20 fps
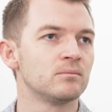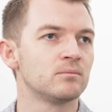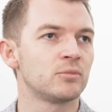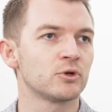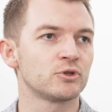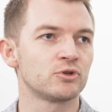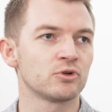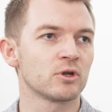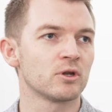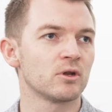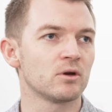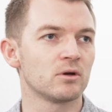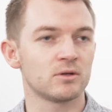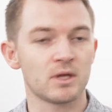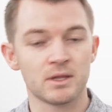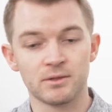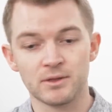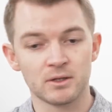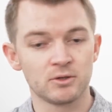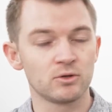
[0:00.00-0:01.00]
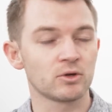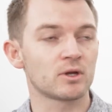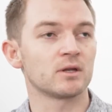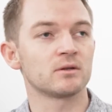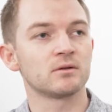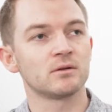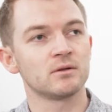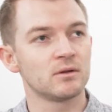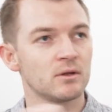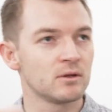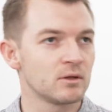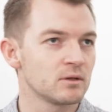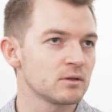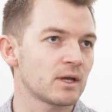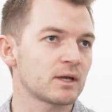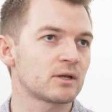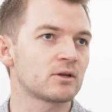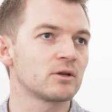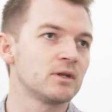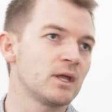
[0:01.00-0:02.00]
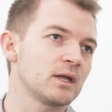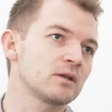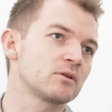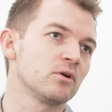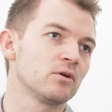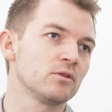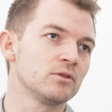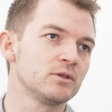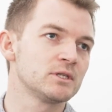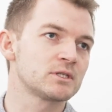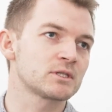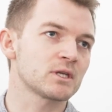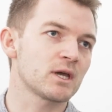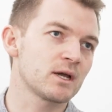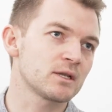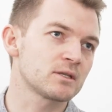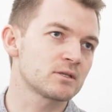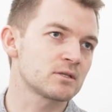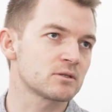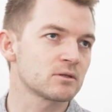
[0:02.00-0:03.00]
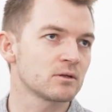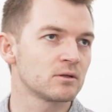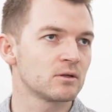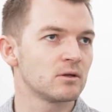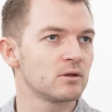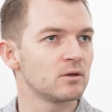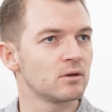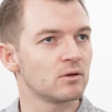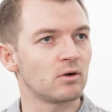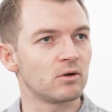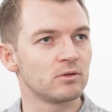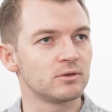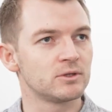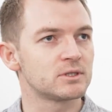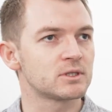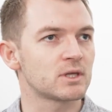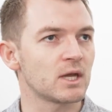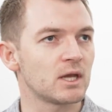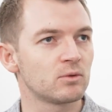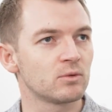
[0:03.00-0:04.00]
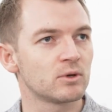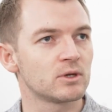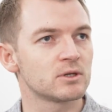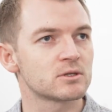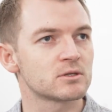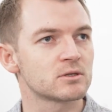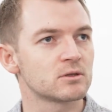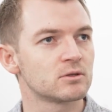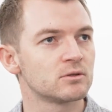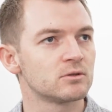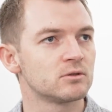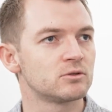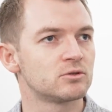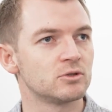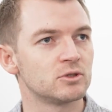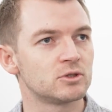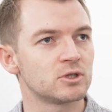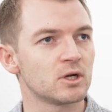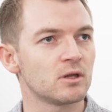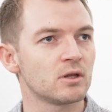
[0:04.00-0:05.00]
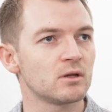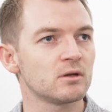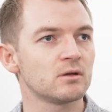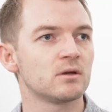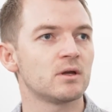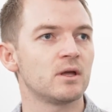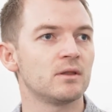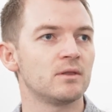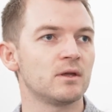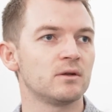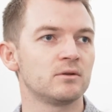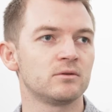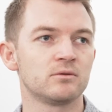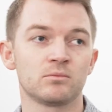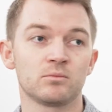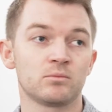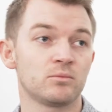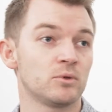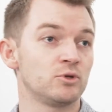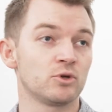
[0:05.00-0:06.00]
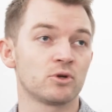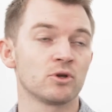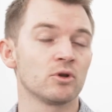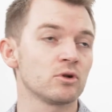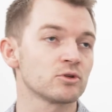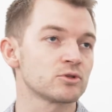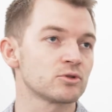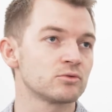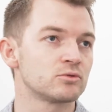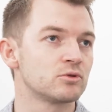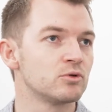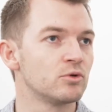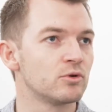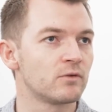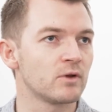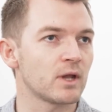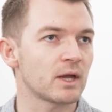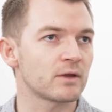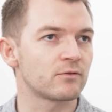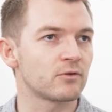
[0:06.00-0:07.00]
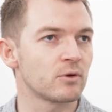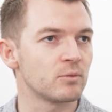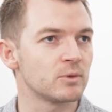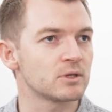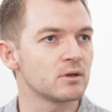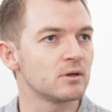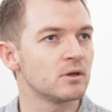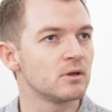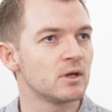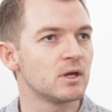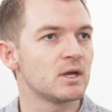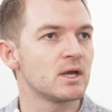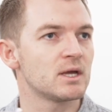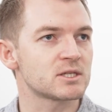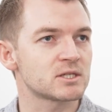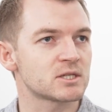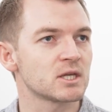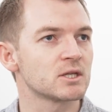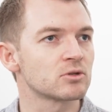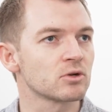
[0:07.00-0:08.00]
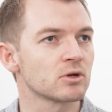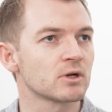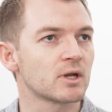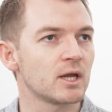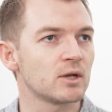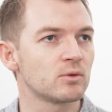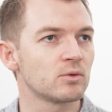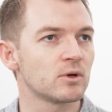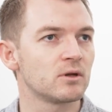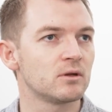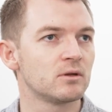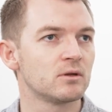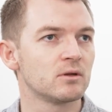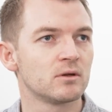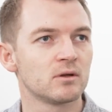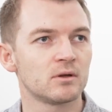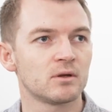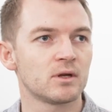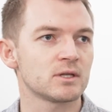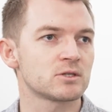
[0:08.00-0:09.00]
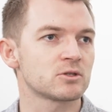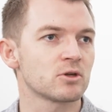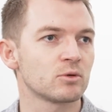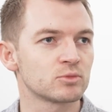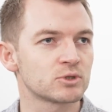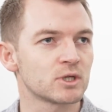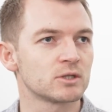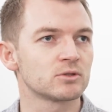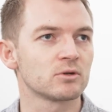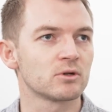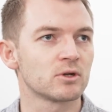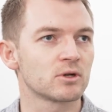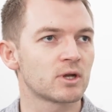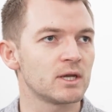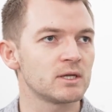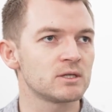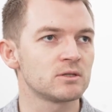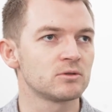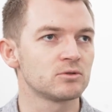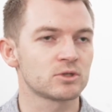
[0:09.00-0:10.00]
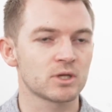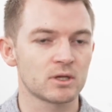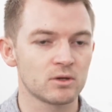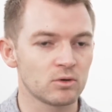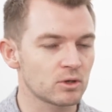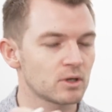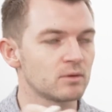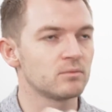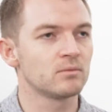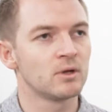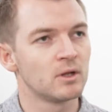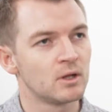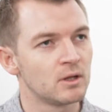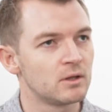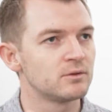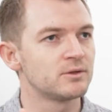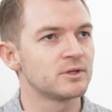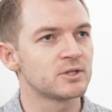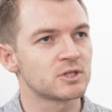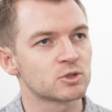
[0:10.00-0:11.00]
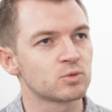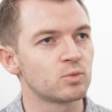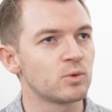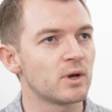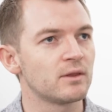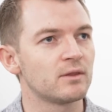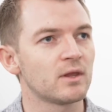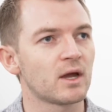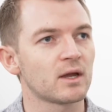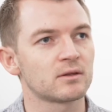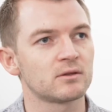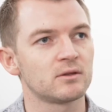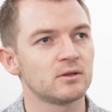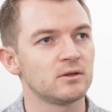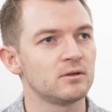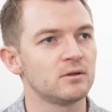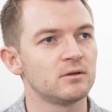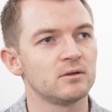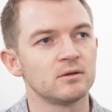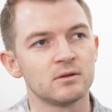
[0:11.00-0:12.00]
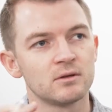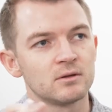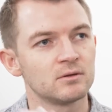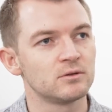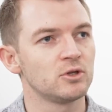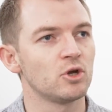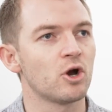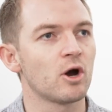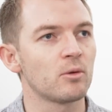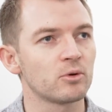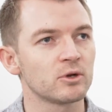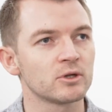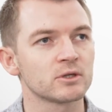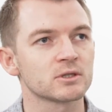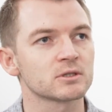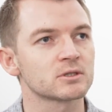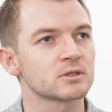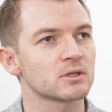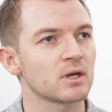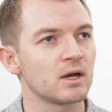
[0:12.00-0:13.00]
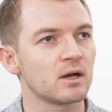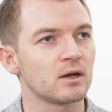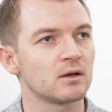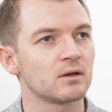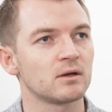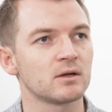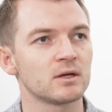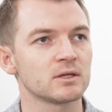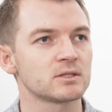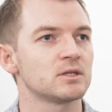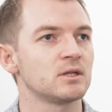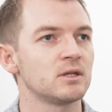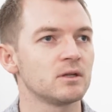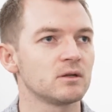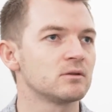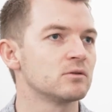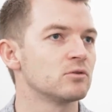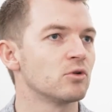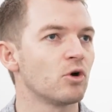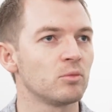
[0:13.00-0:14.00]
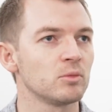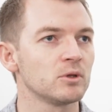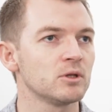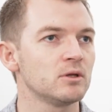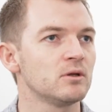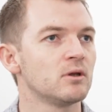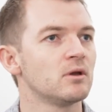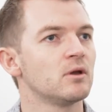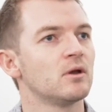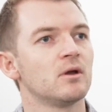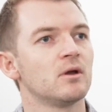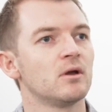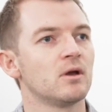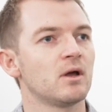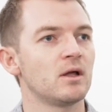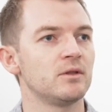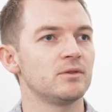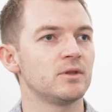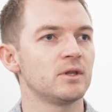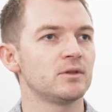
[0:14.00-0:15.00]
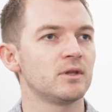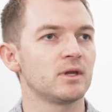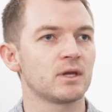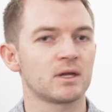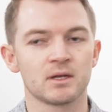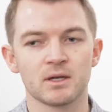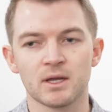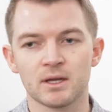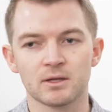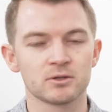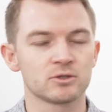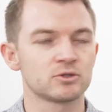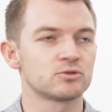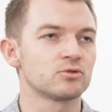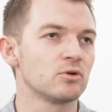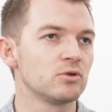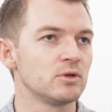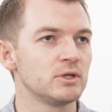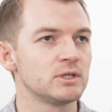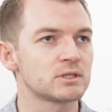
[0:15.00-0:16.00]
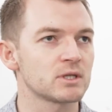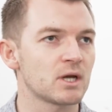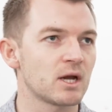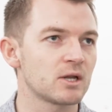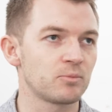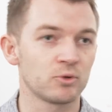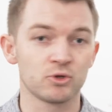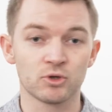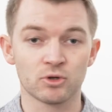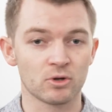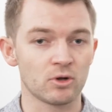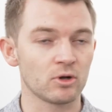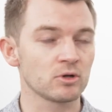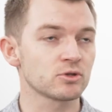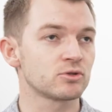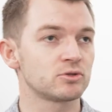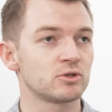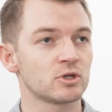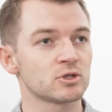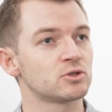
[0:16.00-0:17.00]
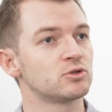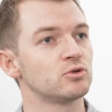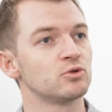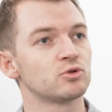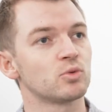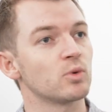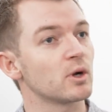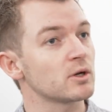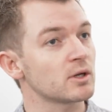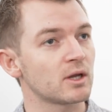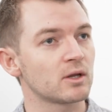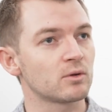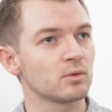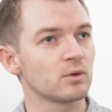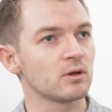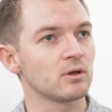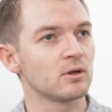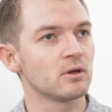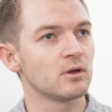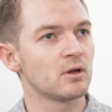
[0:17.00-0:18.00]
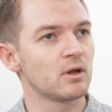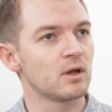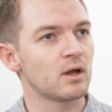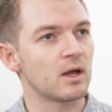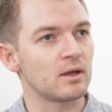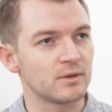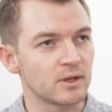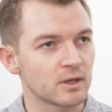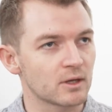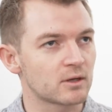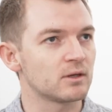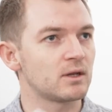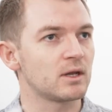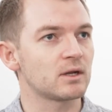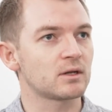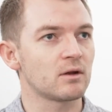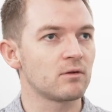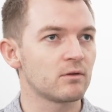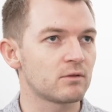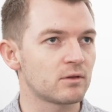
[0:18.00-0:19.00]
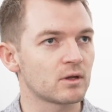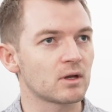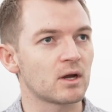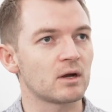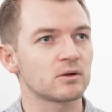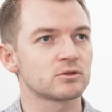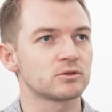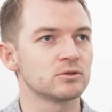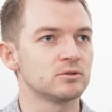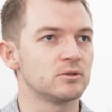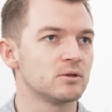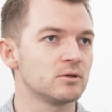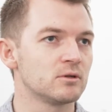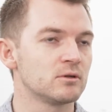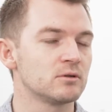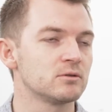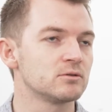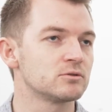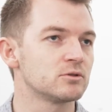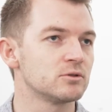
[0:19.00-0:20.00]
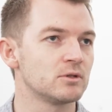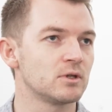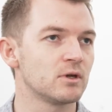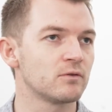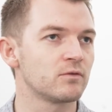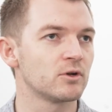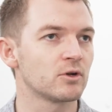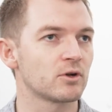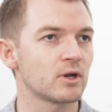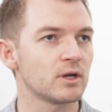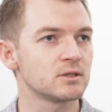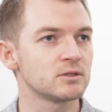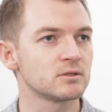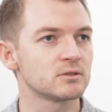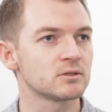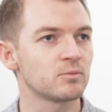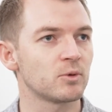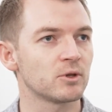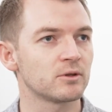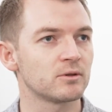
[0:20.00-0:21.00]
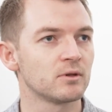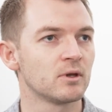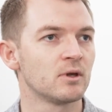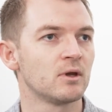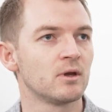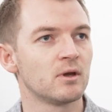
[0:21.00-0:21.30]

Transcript: But then you can like connect all these sites, all these gateways to each other, and then you can also do it like from a central gateway at some central location. You say, okay, this is where like the operators are sitting normally, and then they can like control each site. But you can also just use one gateway and then connect everything out to the different locations. But